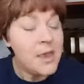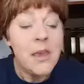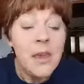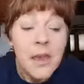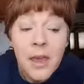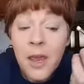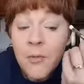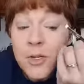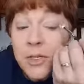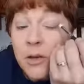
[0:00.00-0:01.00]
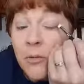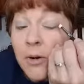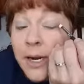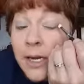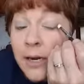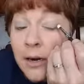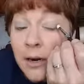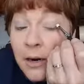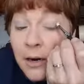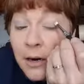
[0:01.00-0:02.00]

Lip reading: And we're just going to go right here